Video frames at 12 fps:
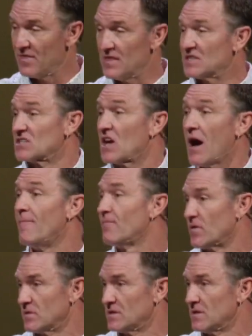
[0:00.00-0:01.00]
in this
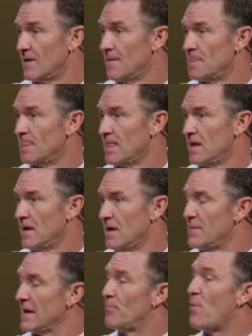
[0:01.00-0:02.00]
comfort.
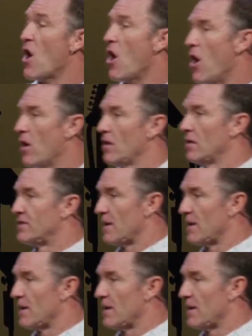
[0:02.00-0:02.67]
Man, Paul,